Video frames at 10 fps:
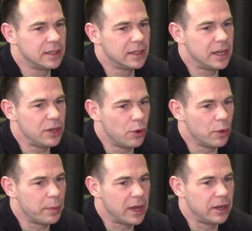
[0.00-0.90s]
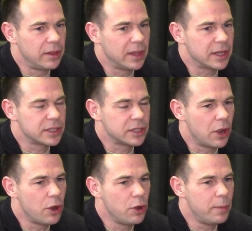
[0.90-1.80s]
in your opinion, that
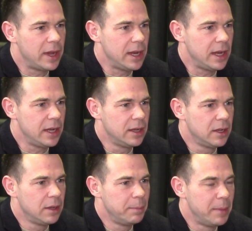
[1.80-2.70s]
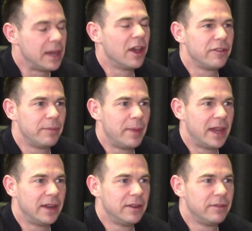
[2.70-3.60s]
so many midlife
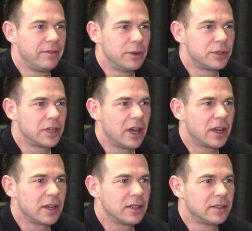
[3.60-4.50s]
men feel stuck?